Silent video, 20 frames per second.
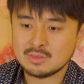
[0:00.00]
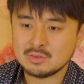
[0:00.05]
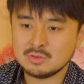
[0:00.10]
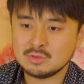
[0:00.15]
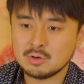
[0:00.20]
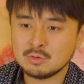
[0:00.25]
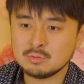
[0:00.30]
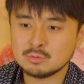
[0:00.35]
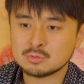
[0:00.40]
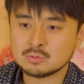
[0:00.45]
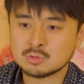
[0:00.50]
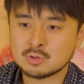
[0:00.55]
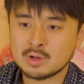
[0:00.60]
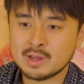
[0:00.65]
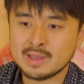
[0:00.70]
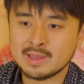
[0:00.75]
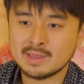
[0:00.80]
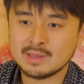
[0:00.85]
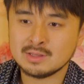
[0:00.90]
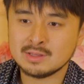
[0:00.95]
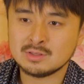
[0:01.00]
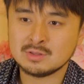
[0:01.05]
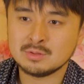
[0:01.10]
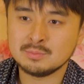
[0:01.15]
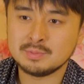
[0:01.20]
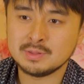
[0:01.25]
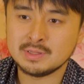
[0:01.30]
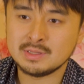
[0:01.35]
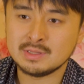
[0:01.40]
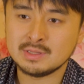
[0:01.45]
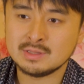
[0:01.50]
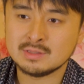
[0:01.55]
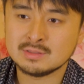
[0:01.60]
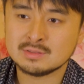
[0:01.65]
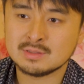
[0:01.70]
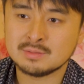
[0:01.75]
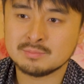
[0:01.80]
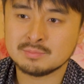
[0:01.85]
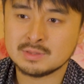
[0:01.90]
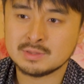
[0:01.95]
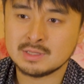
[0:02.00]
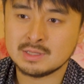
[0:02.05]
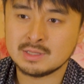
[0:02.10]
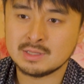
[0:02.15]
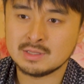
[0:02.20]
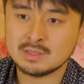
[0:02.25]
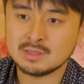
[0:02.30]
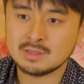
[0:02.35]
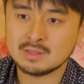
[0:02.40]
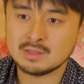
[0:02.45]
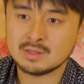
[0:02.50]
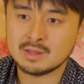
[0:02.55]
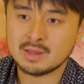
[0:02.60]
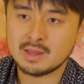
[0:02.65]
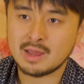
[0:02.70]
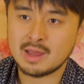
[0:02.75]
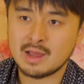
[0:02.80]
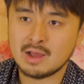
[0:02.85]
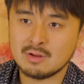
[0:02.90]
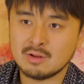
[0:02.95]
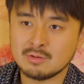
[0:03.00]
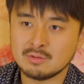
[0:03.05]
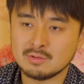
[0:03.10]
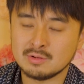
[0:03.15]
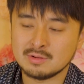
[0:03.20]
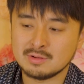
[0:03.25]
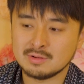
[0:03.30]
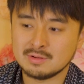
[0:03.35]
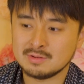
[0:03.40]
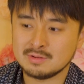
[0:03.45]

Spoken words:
don't try to be something out,